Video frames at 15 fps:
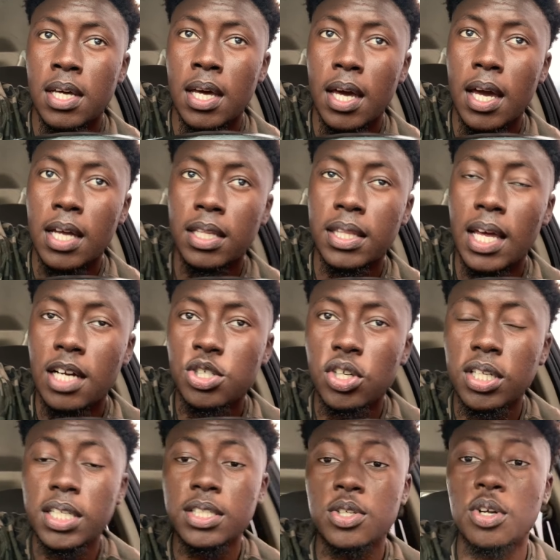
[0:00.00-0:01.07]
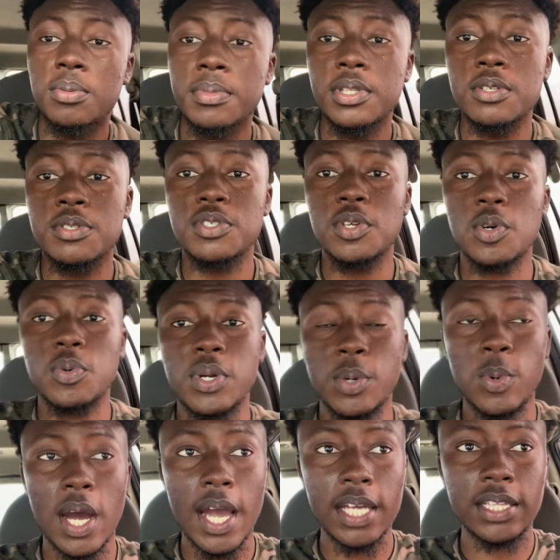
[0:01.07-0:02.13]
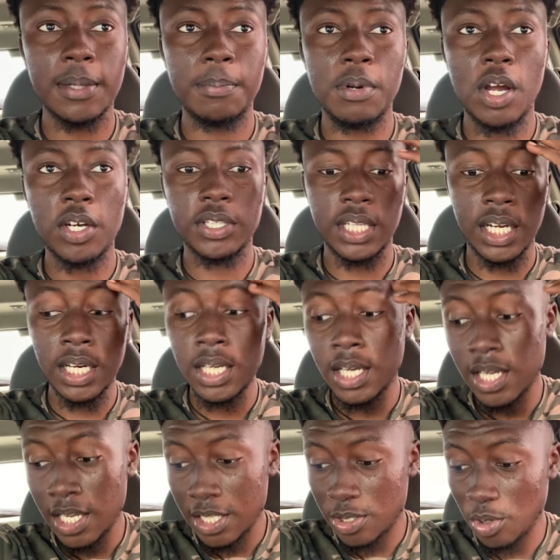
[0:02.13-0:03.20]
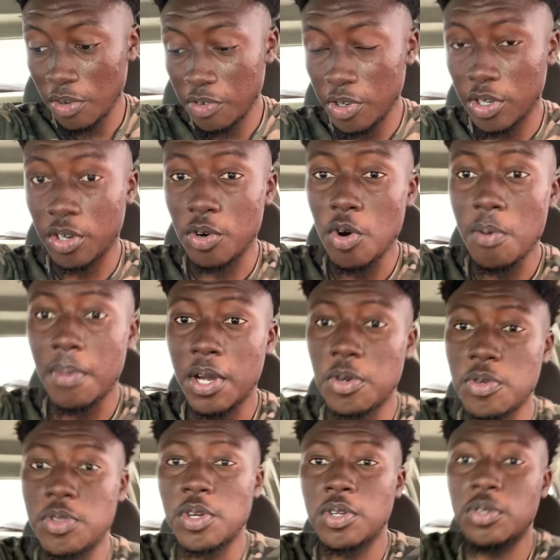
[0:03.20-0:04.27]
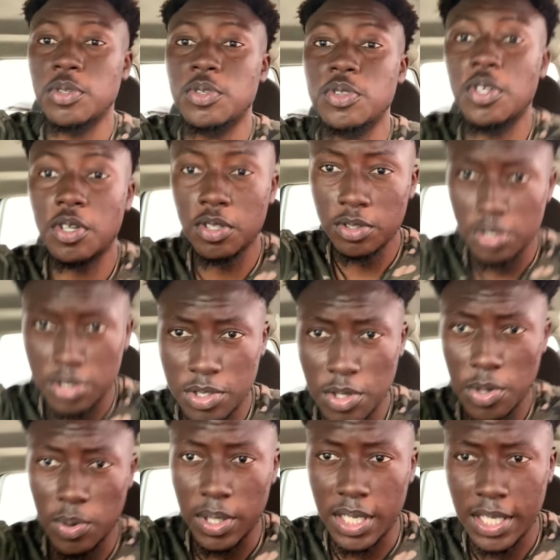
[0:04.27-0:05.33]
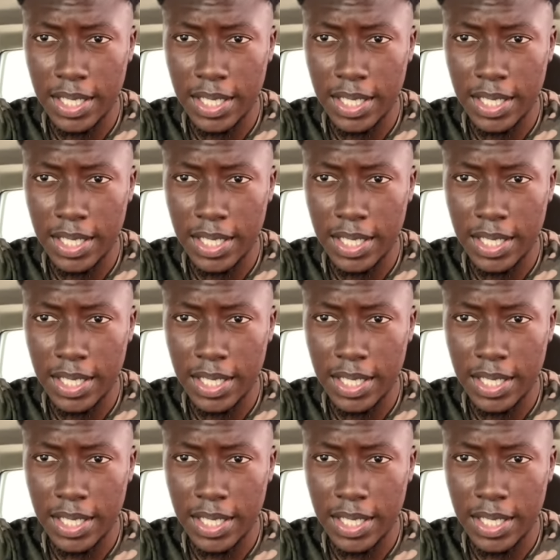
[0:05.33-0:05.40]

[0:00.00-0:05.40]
And they actually told me the story why they blocked it. So if you're in Goma, you don't know the story.